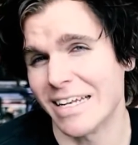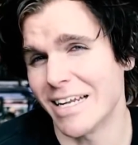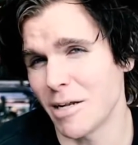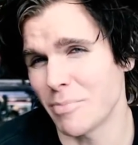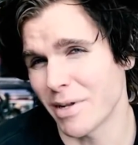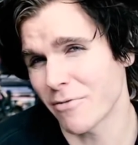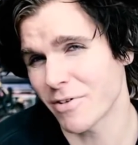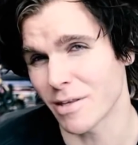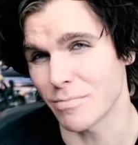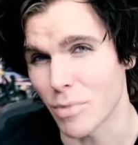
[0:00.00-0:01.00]
not
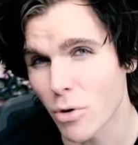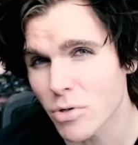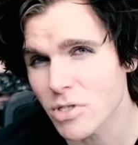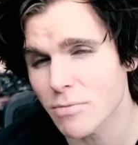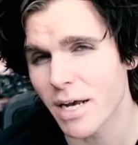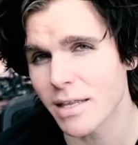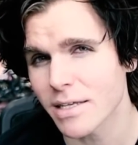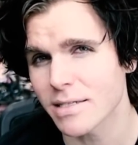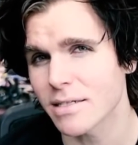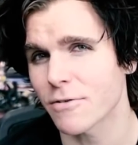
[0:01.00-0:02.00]
benefit the most by
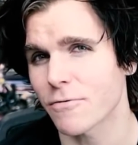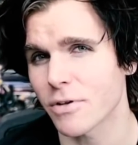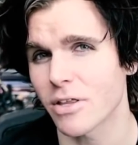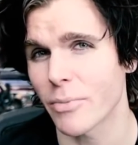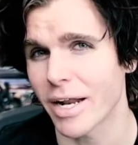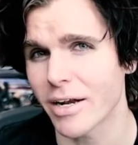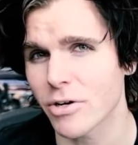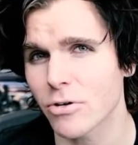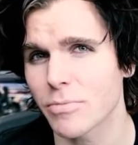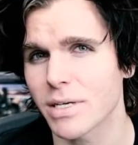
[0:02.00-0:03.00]
listening to Freelee the Banana
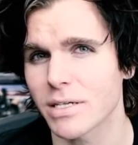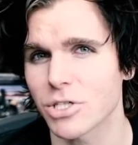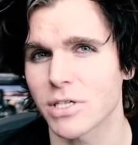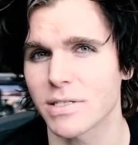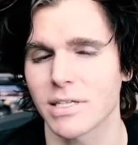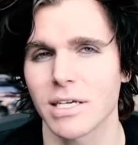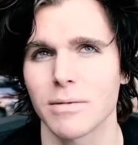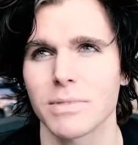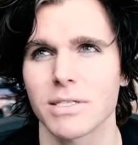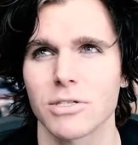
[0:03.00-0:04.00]
Girl, because she
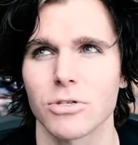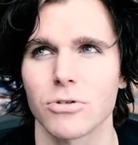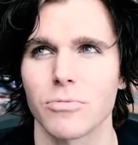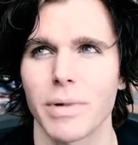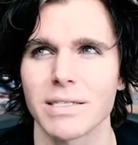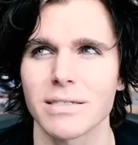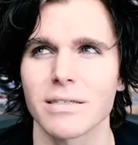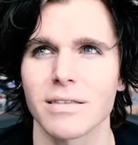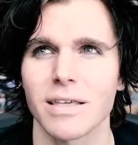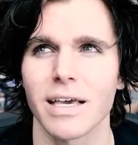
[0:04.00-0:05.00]
seemed to
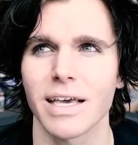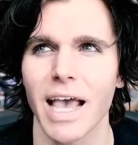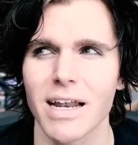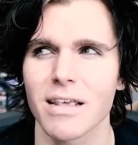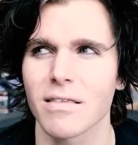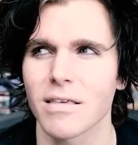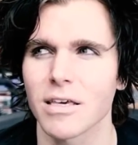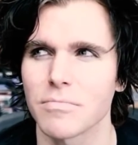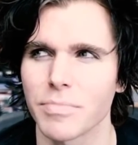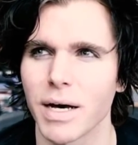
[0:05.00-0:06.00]
basically think
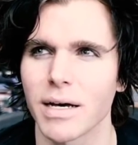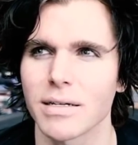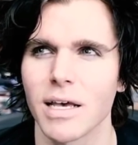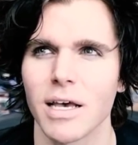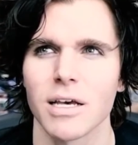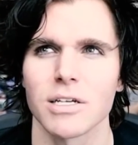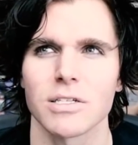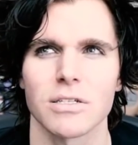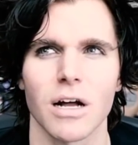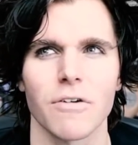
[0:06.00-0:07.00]
anything but
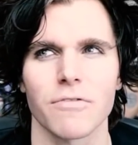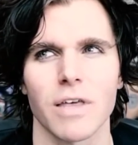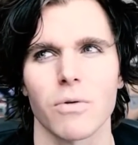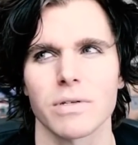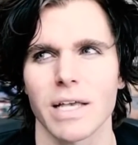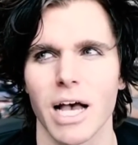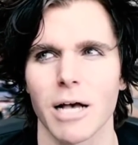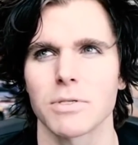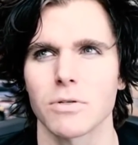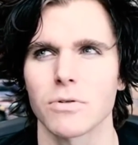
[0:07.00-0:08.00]
stuff that was
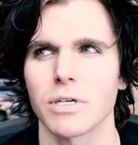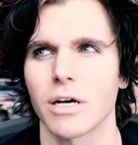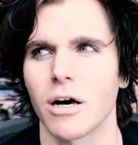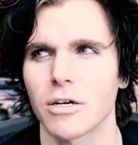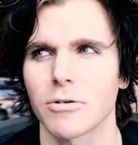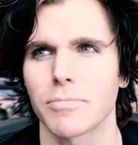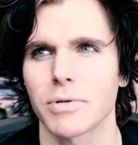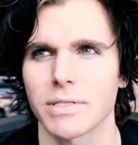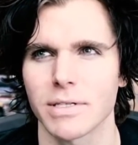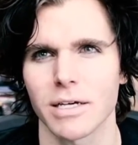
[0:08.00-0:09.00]
absolutely
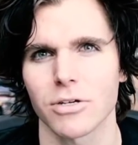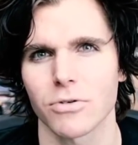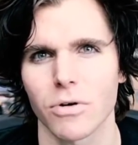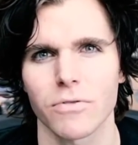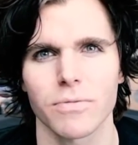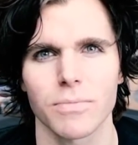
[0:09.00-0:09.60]
100% grown